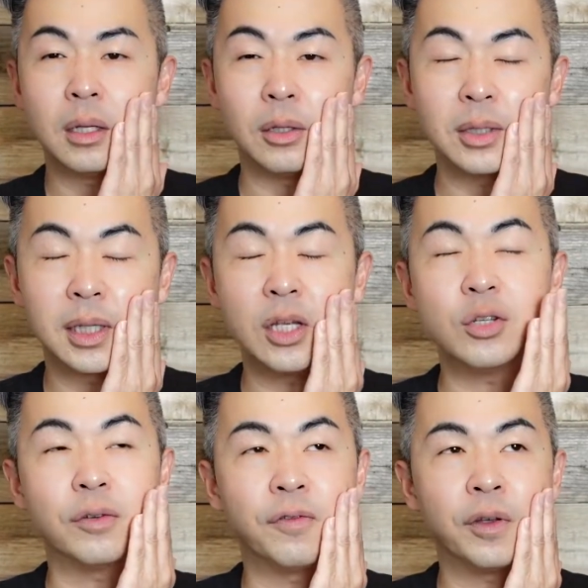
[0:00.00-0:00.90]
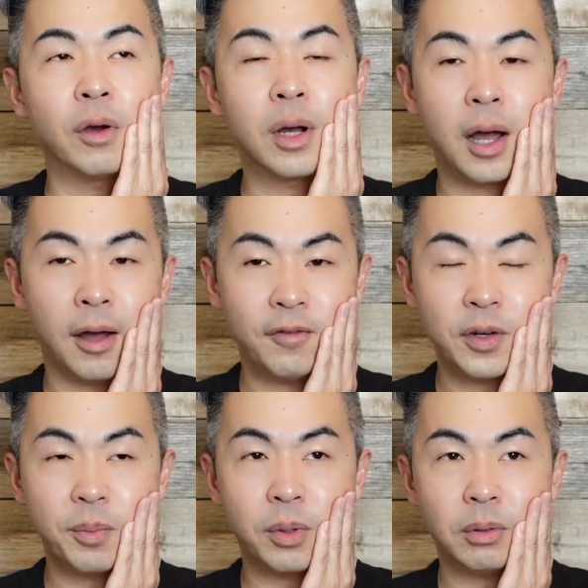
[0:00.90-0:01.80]
your skin should feel
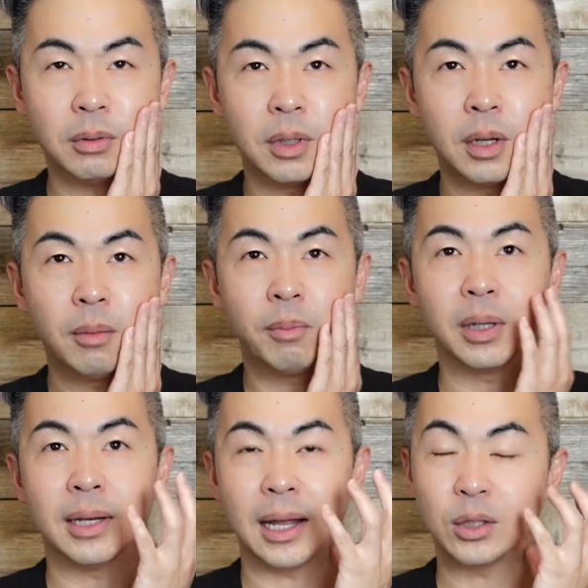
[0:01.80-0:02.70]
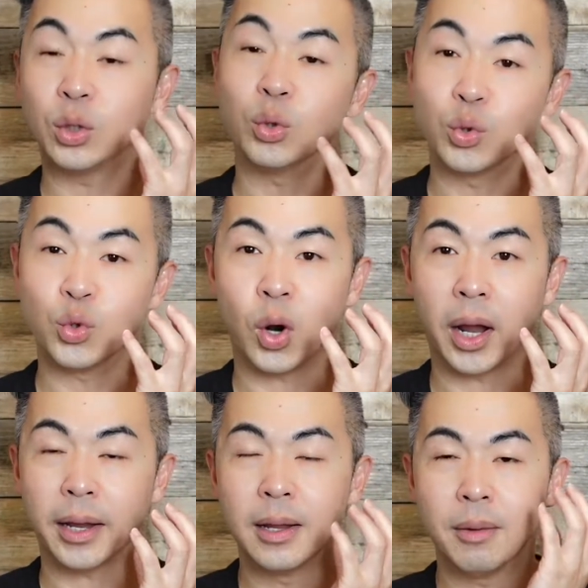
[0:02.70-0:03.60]
comfortable, but not too dry.